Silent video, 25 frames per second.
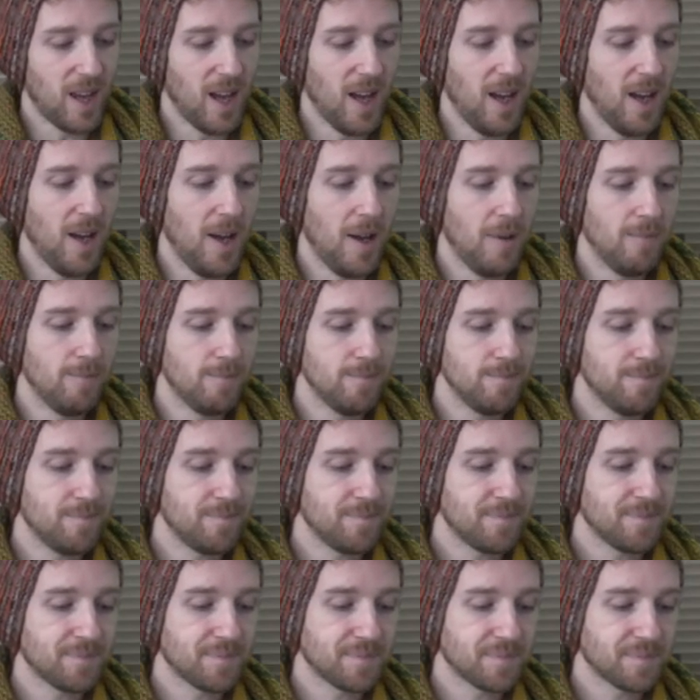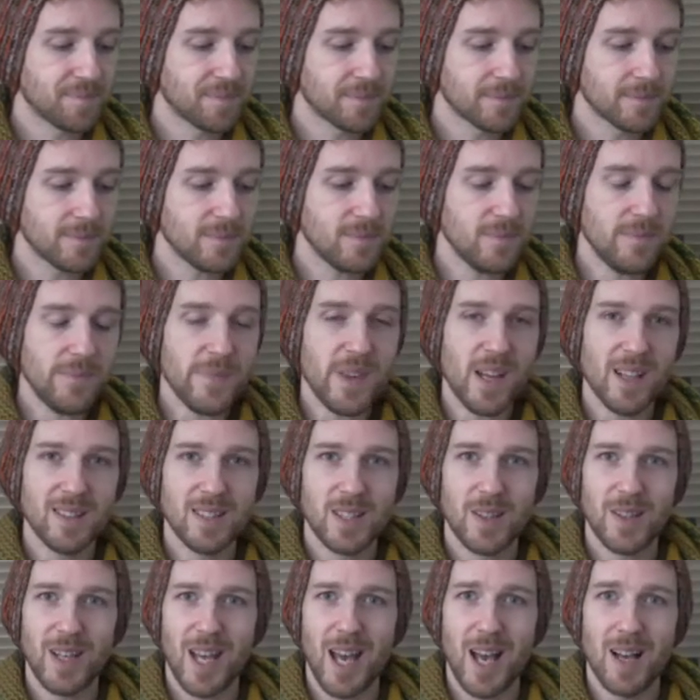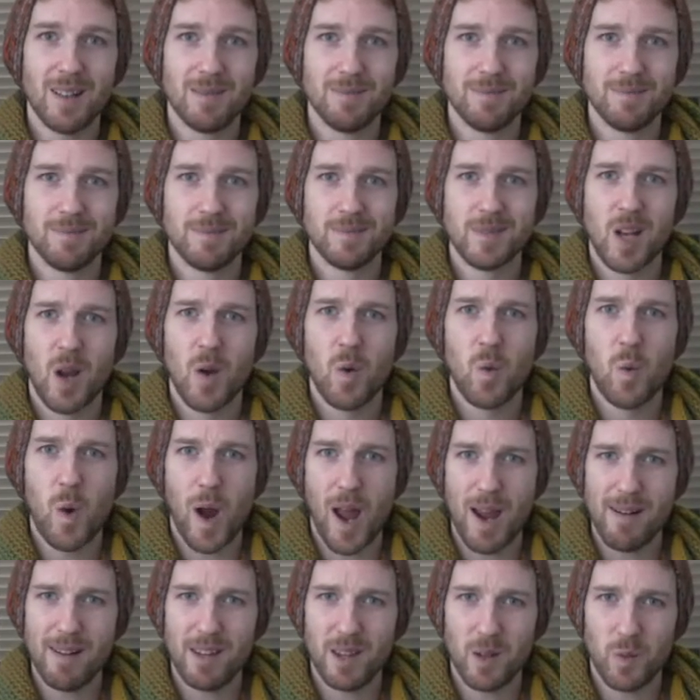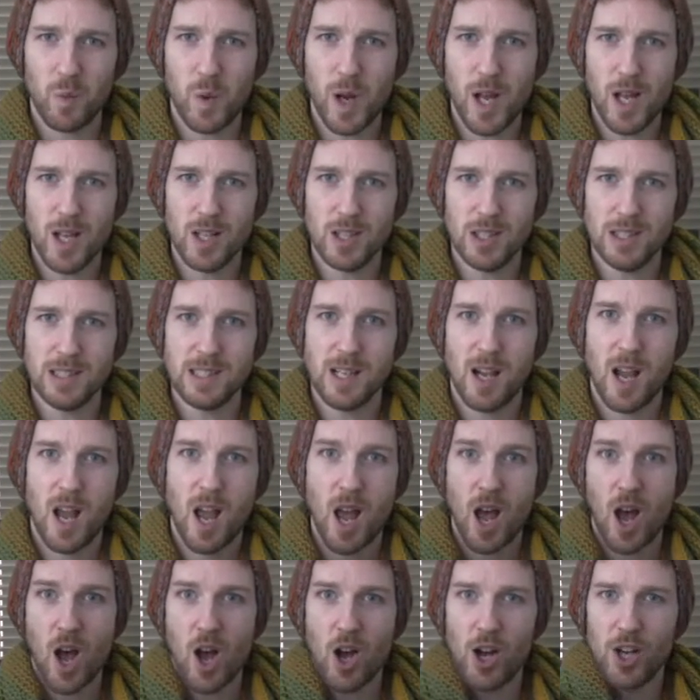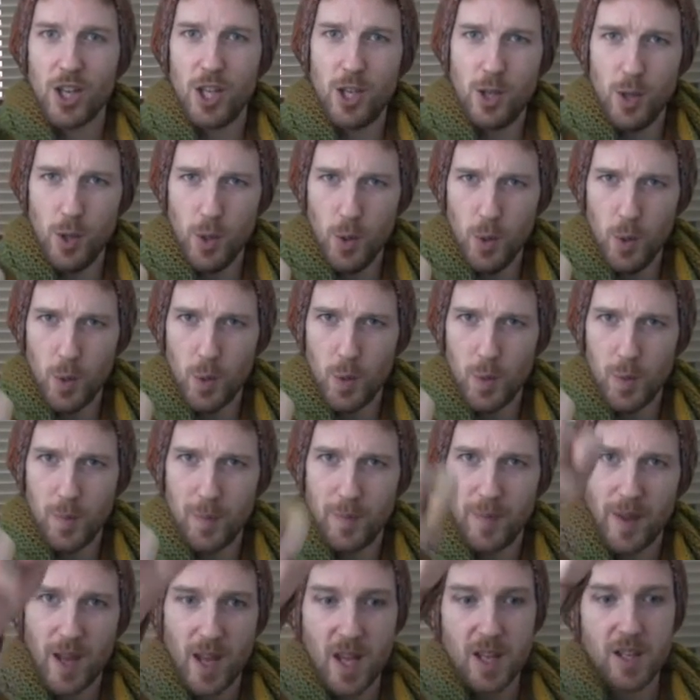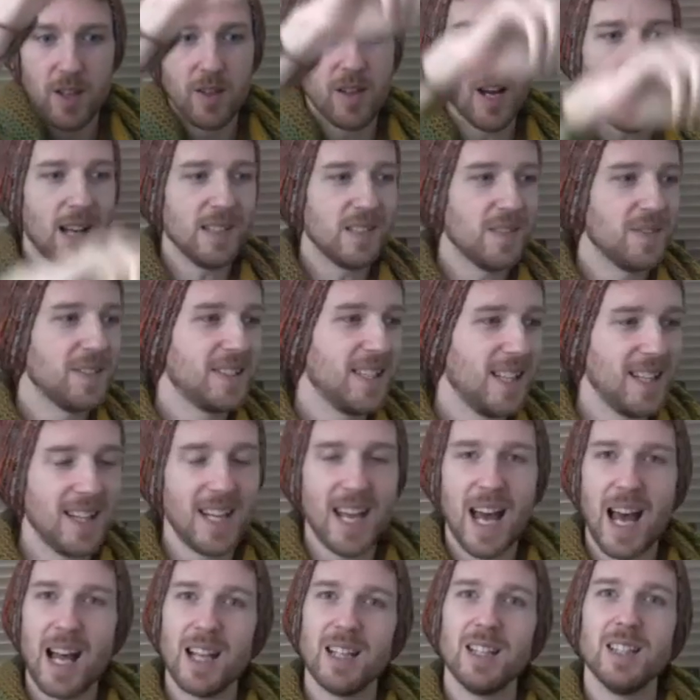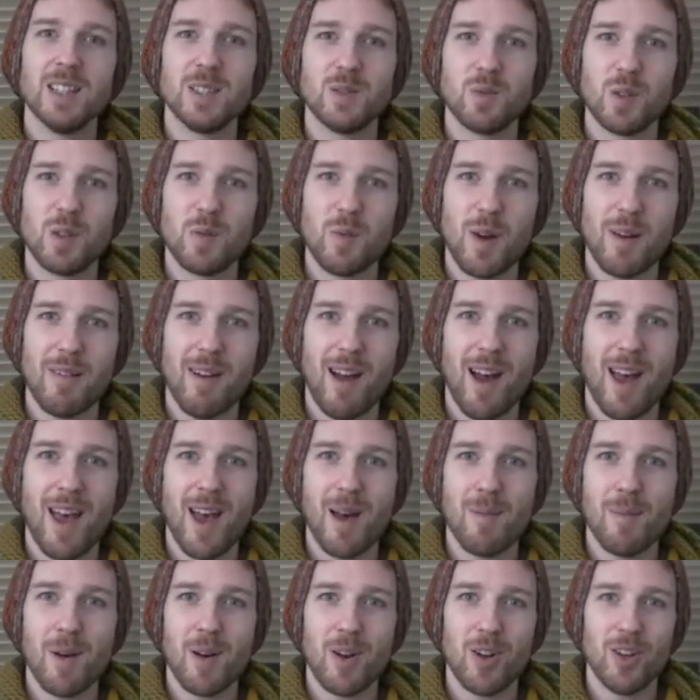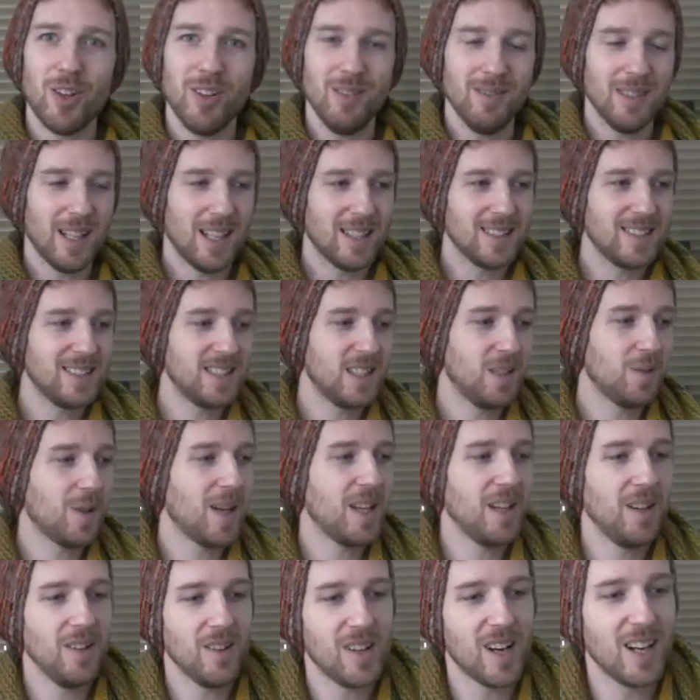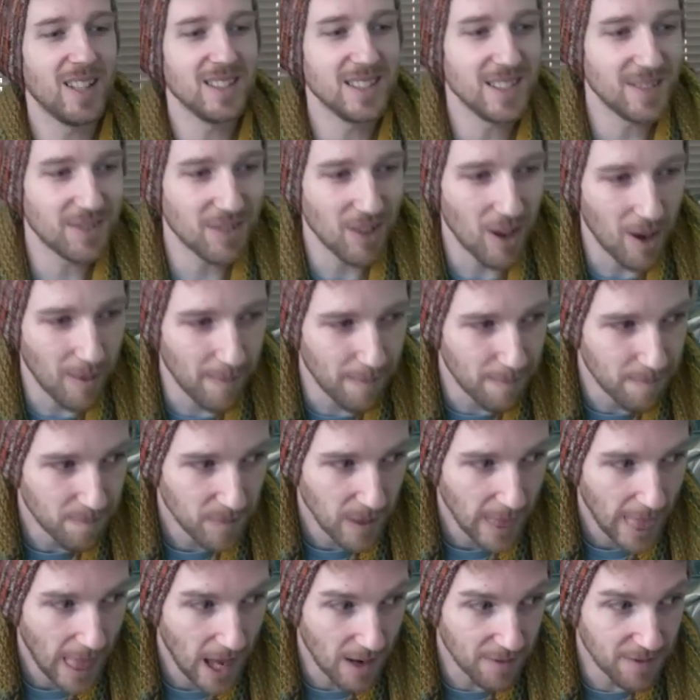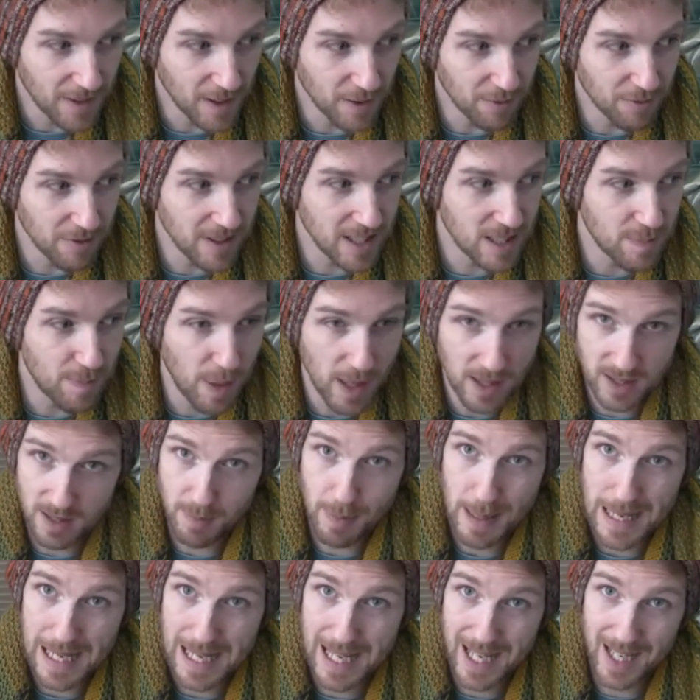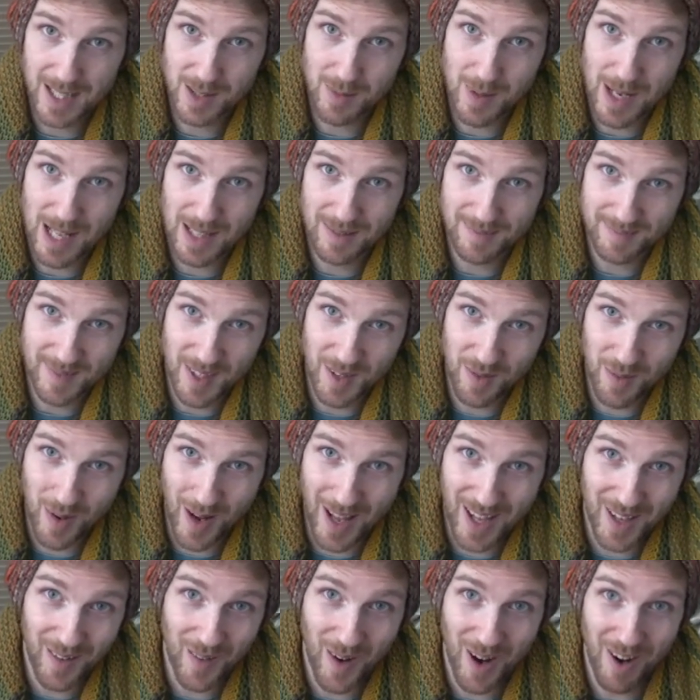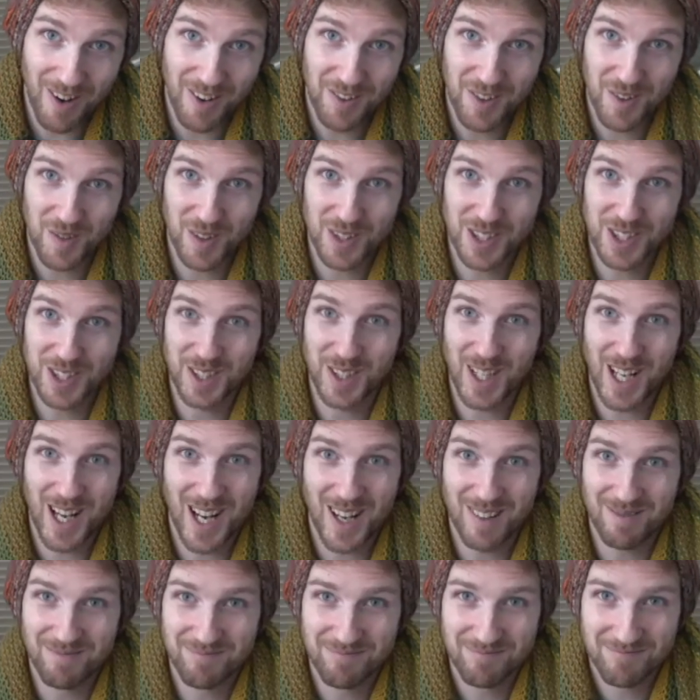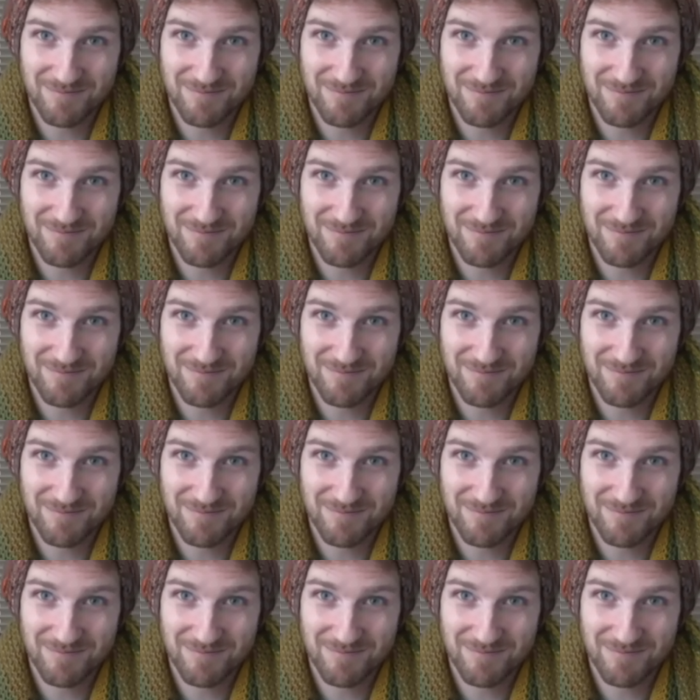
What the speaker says: So yeah, where in the world are you? You guys have seen the atlas with where I am on. Let's see where you guys are from. And feel free to post a picky as well of where you are if you want to do that.